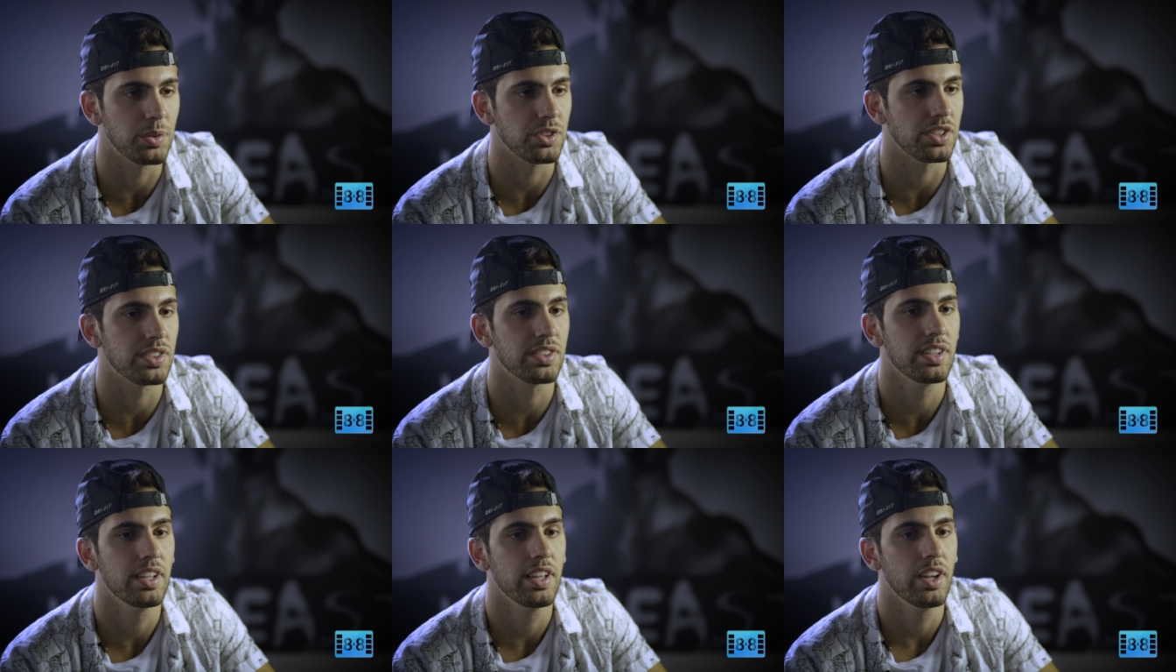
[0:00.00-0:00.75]
it was
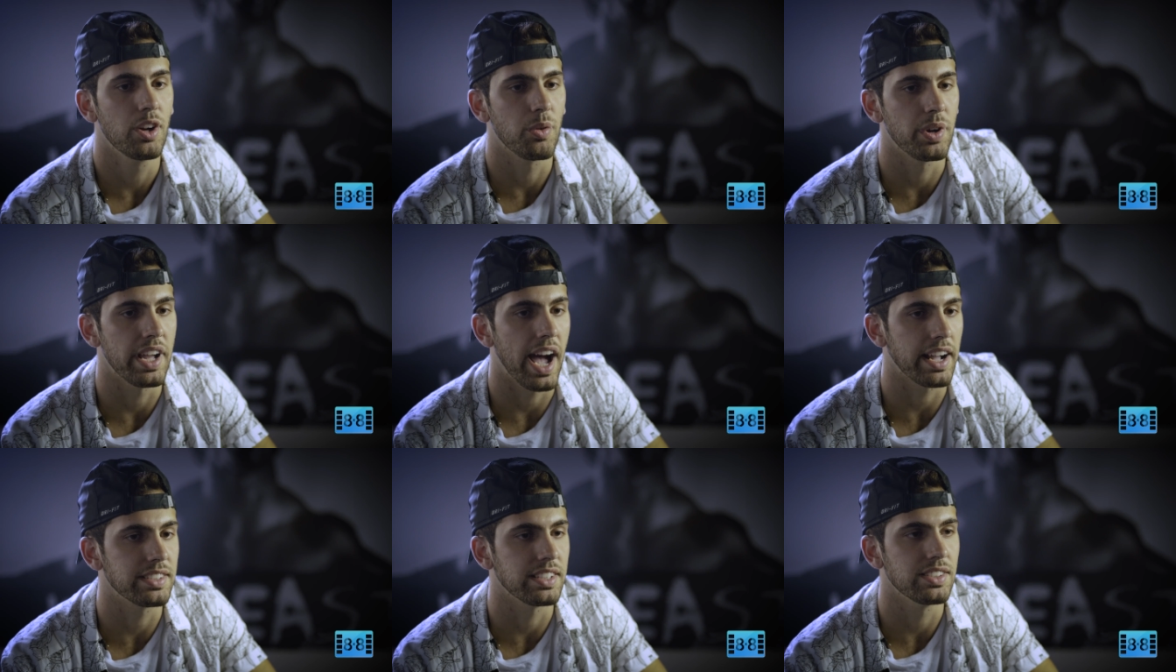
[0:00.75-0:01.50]
just
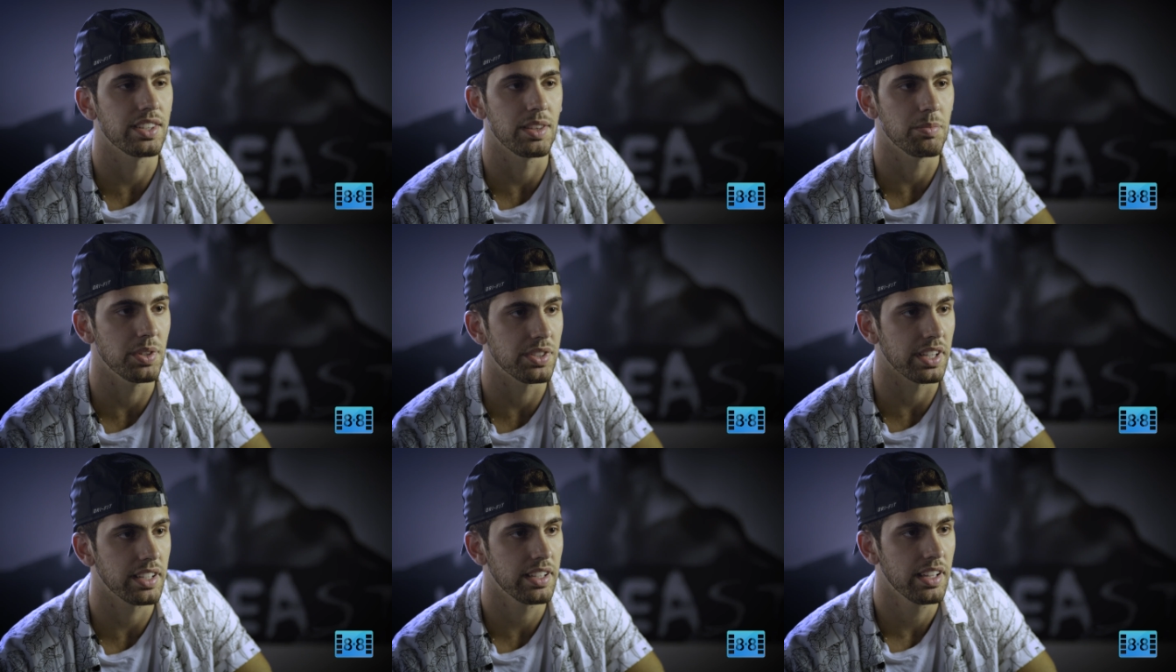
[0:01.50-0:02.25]
reacting to the
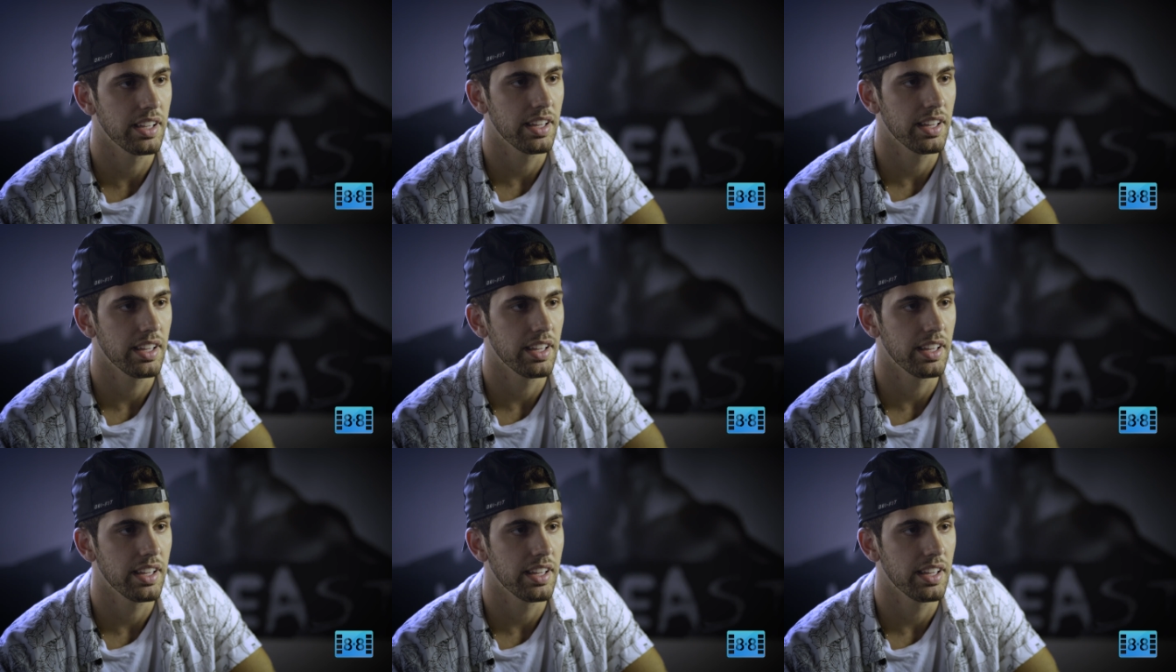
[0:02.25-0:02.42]
music.